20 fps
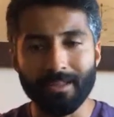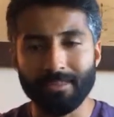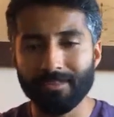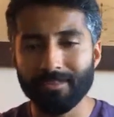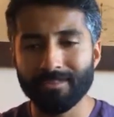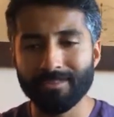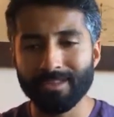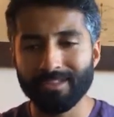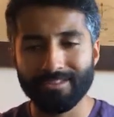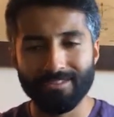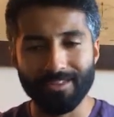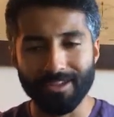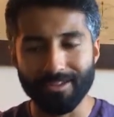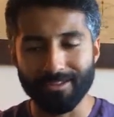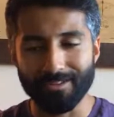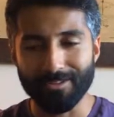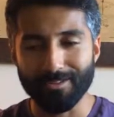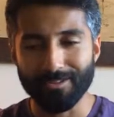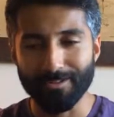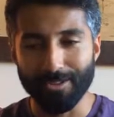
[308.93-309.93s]
I think that's
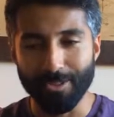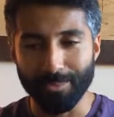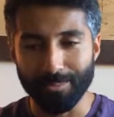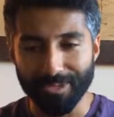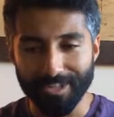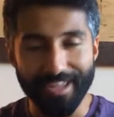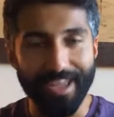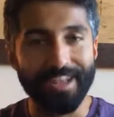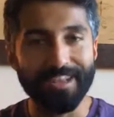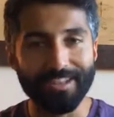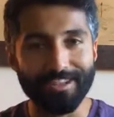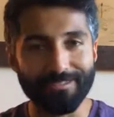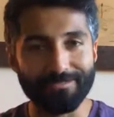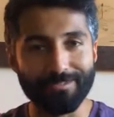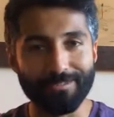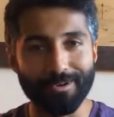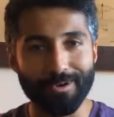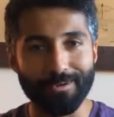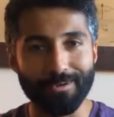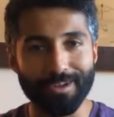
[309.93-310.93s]
like the beginning
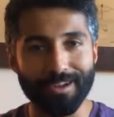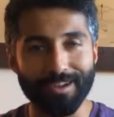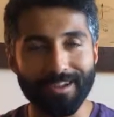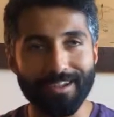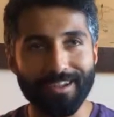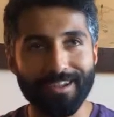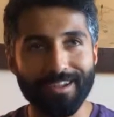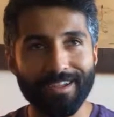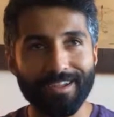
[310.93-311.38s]
of growing.